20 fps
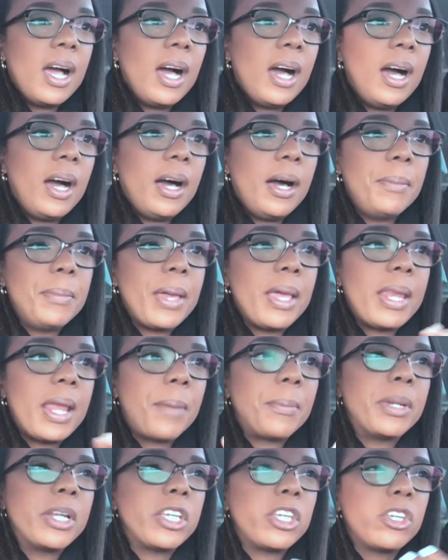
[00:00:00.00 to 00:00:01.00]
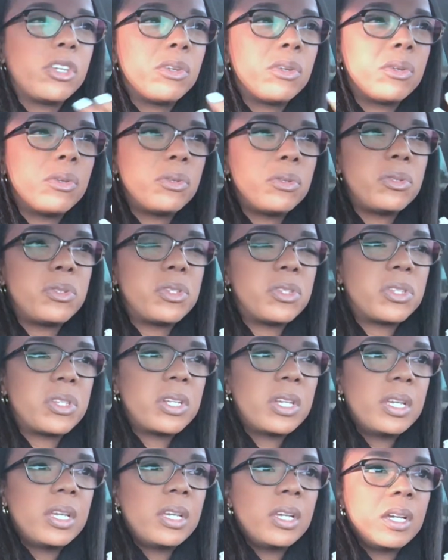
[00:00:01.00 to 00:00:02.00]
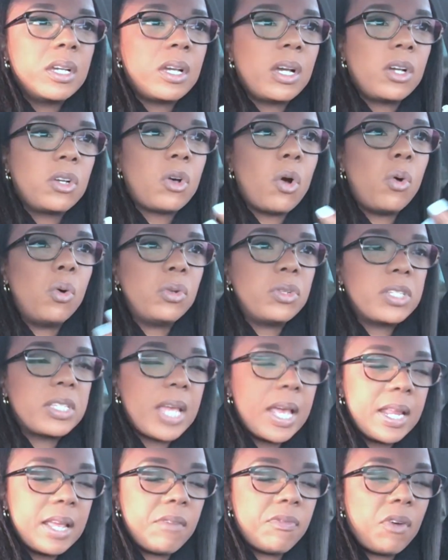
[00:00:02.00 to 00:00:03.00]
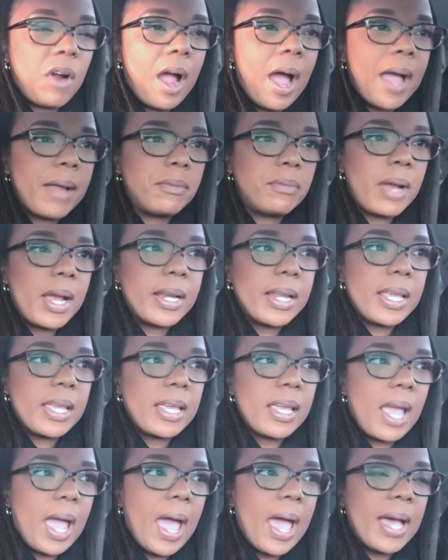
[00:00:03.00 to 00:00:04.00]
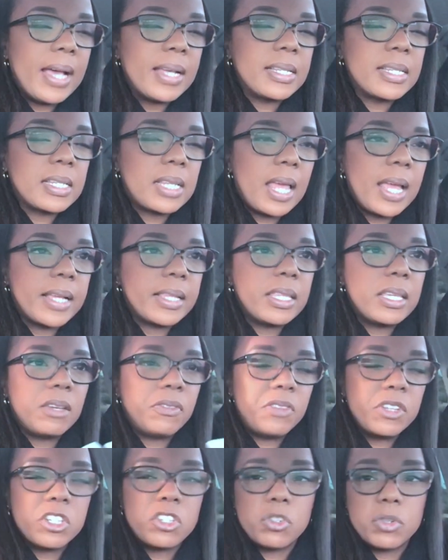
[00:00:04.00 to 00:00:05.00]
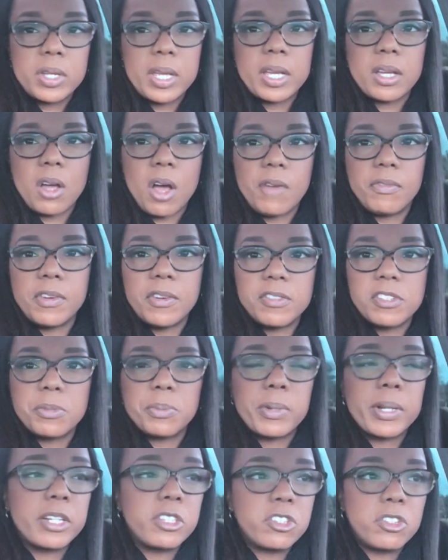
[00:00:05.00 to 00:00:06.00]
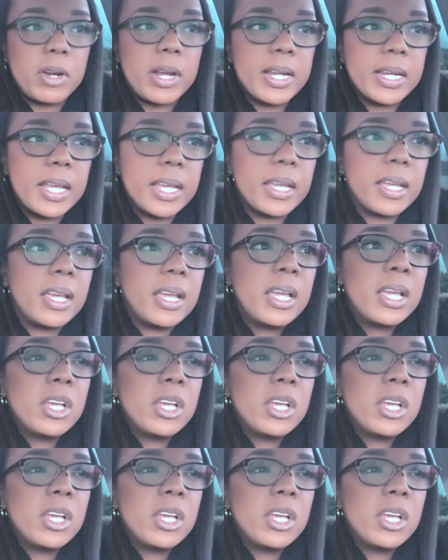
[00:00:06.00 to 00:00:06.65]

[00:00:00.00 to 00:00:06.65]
Um, and I'm going to use goal setting for iReady as like the official kickoff of spring training.